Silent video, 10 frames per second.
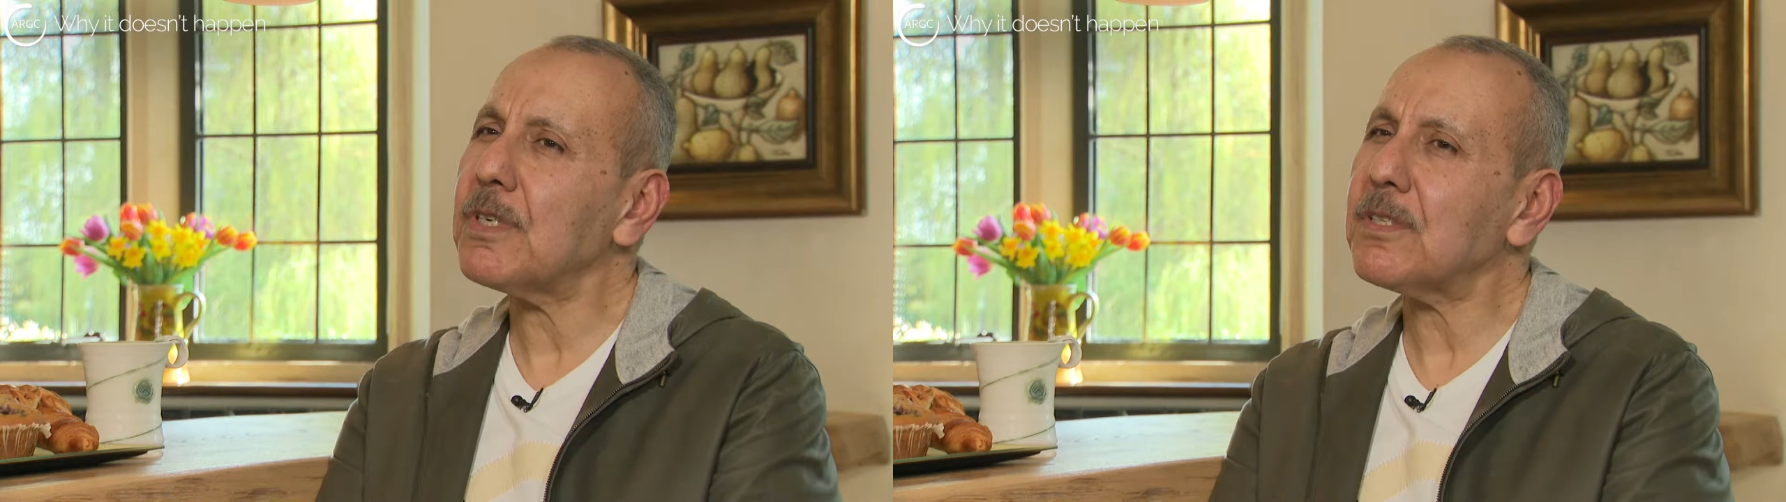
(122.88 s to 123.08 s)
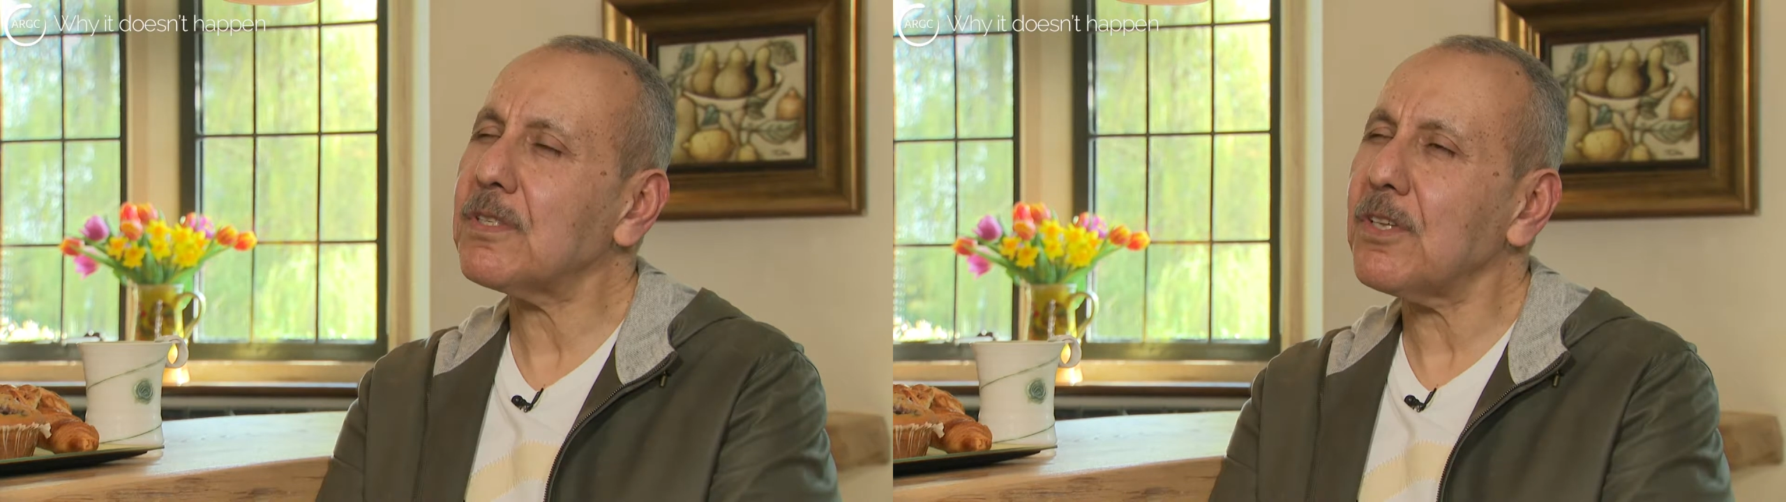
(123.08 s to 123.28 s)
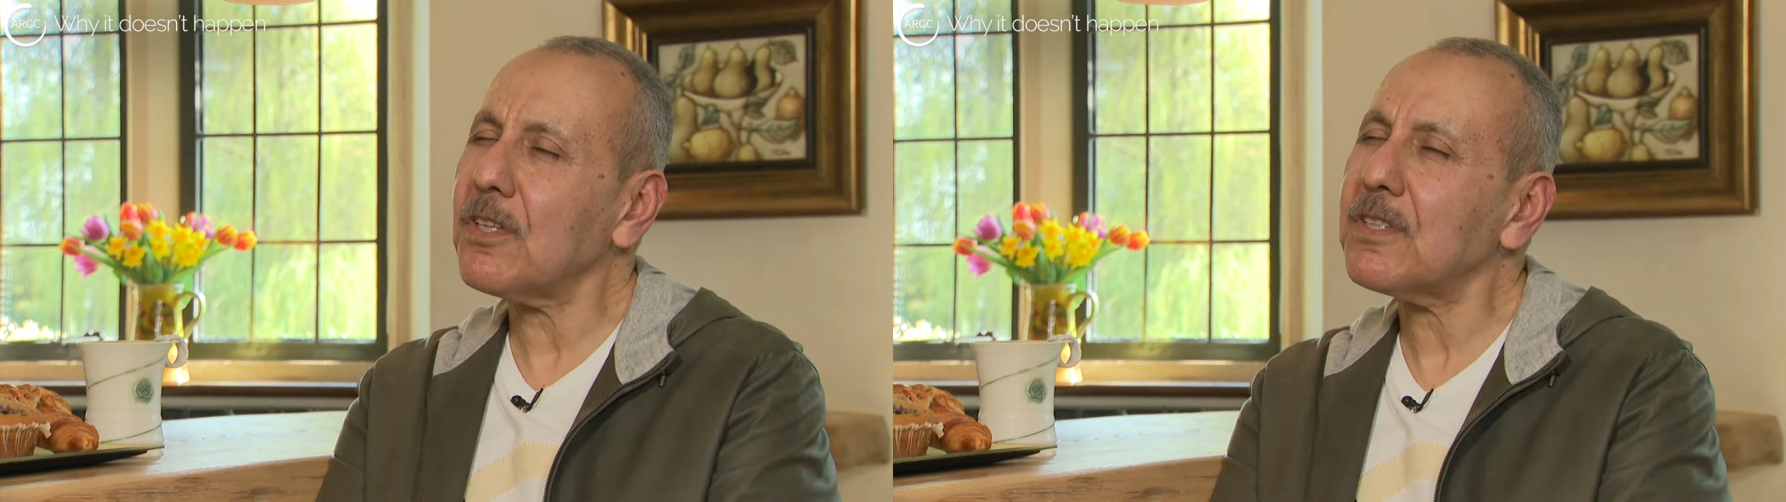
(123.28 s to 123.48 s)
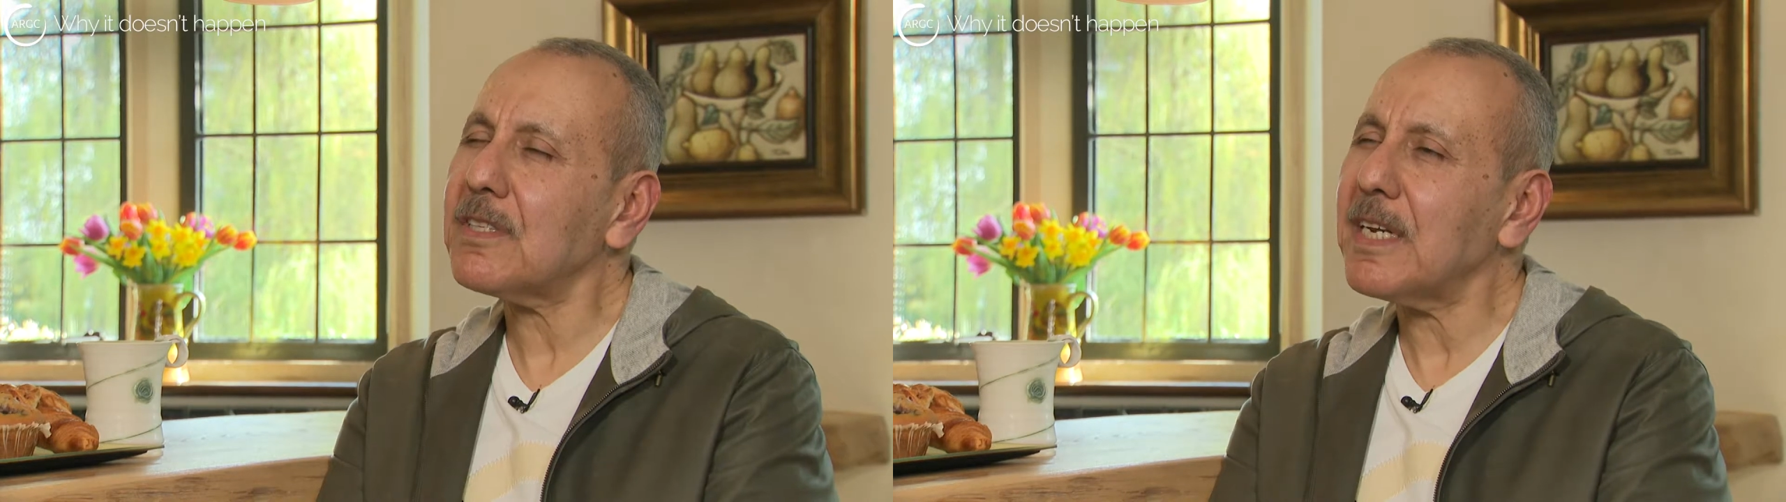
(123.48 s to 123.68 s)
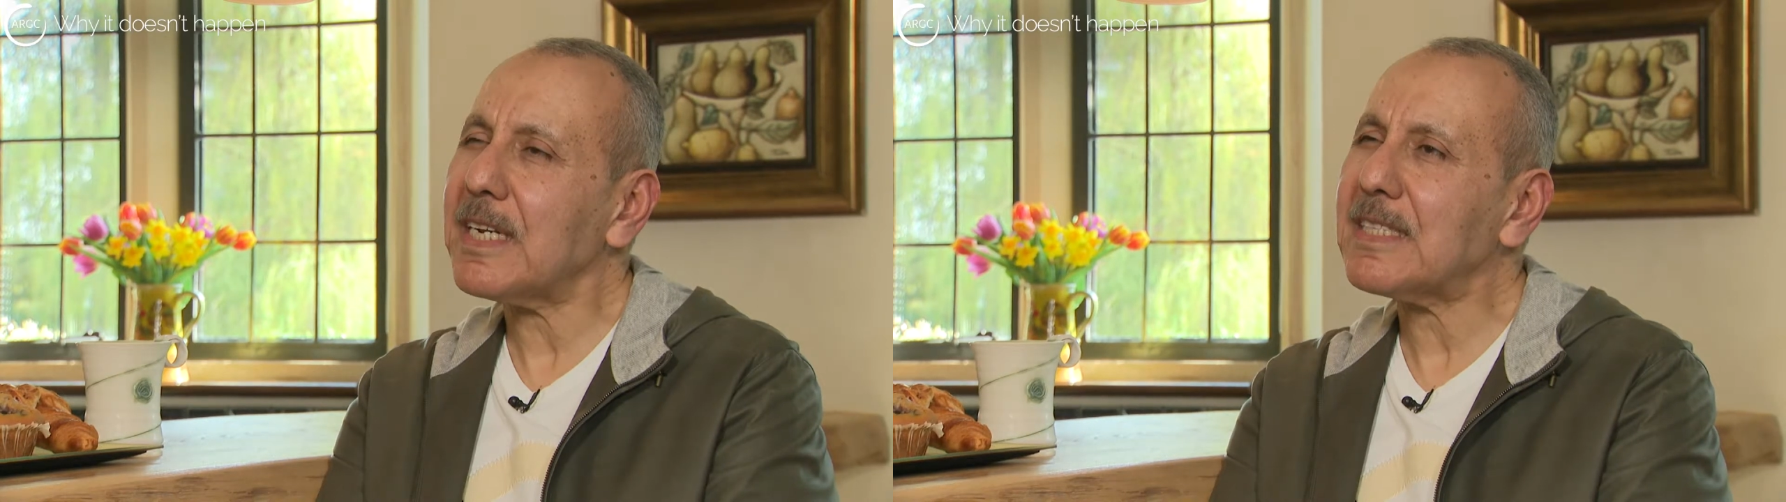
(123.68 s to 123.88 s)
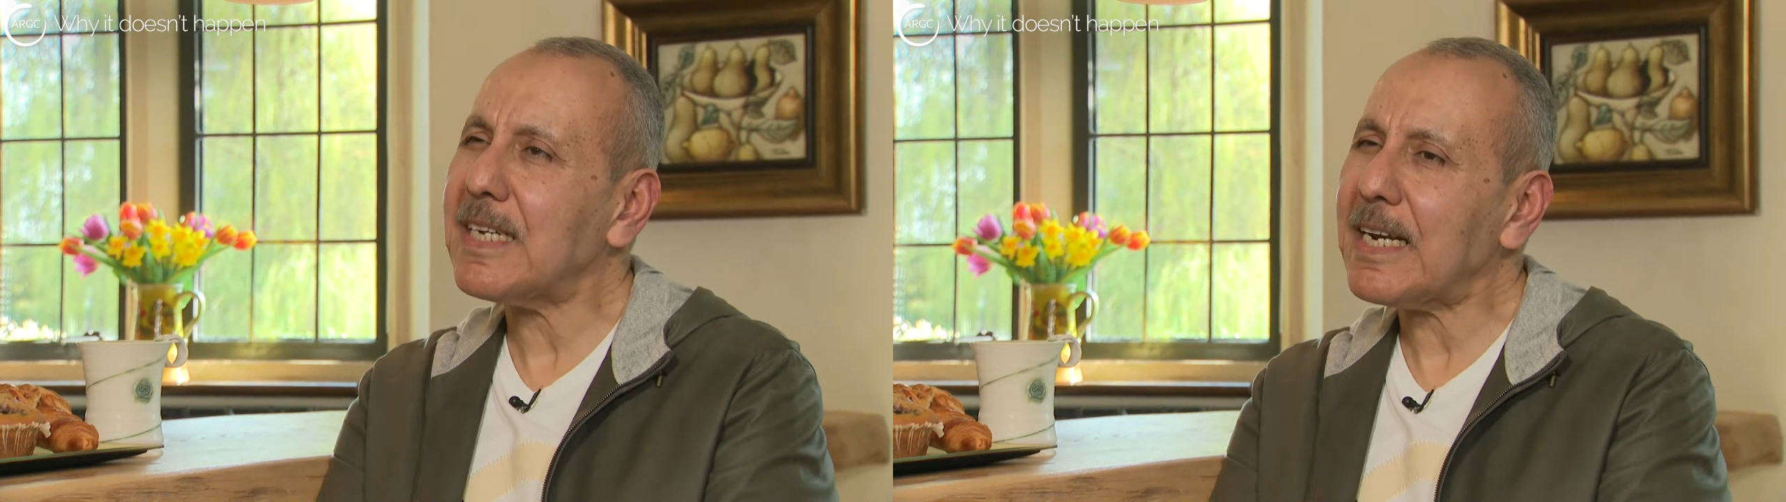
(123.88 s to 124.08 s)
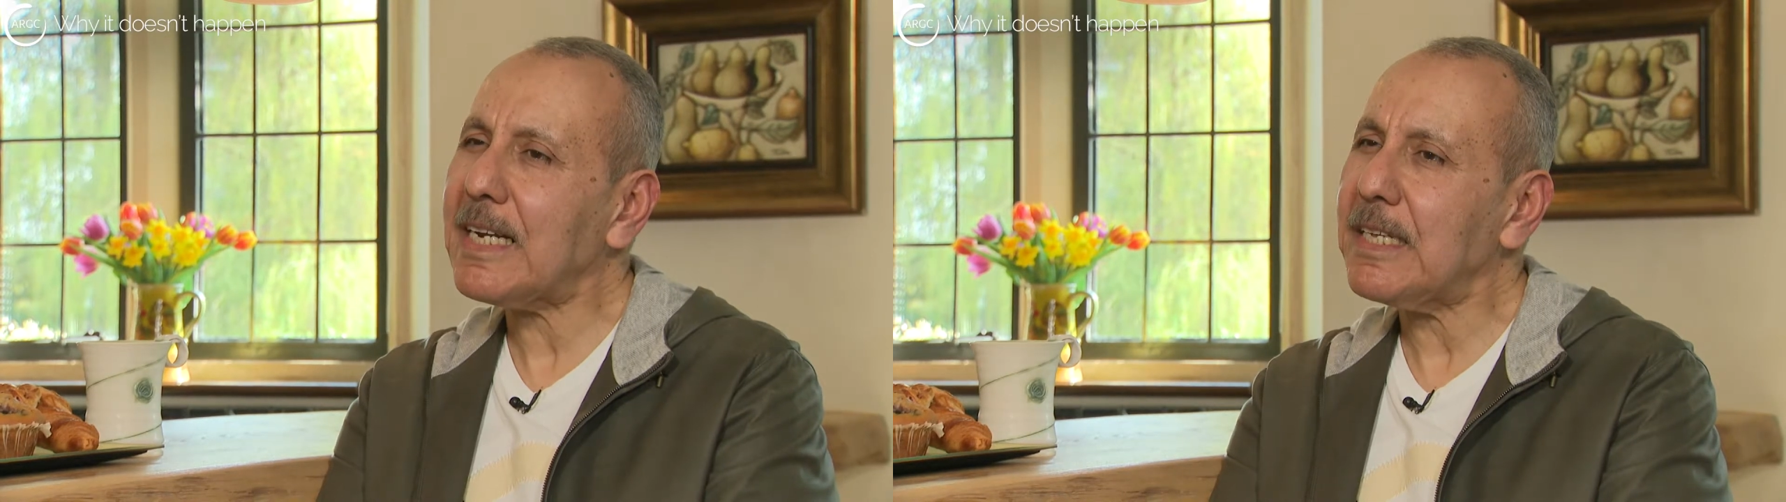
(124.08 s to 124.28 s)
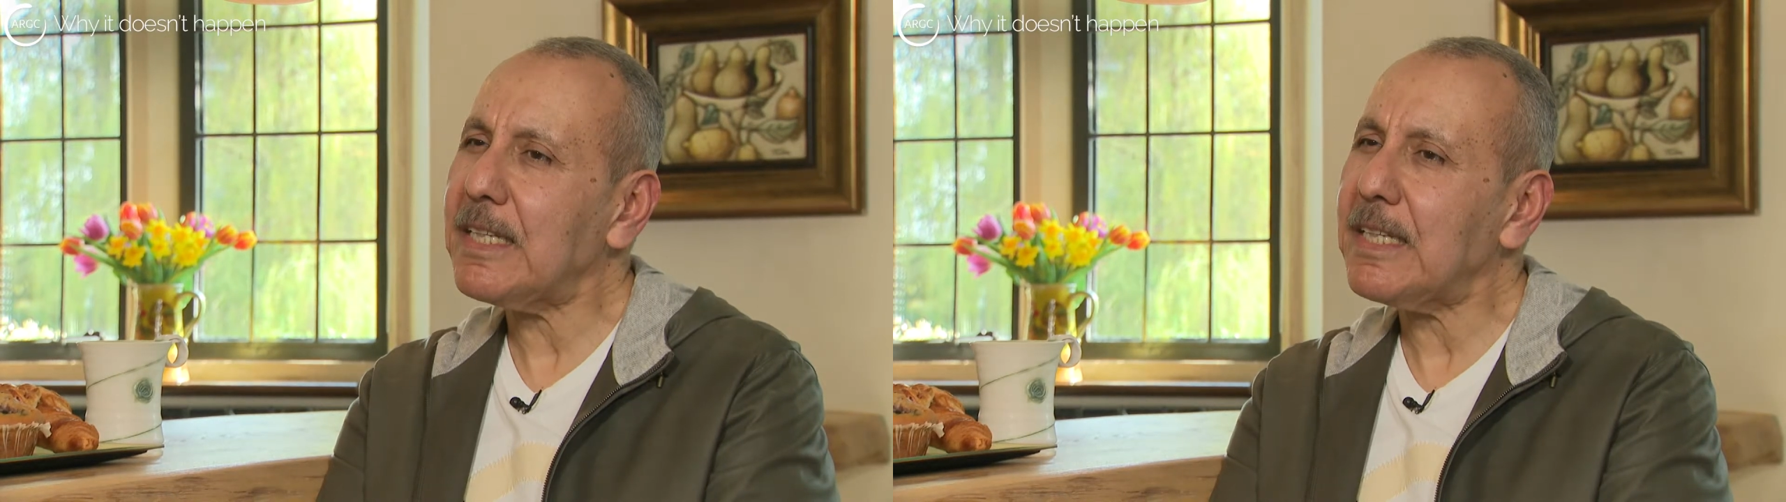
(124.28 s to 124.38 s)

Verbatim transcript: is not exactly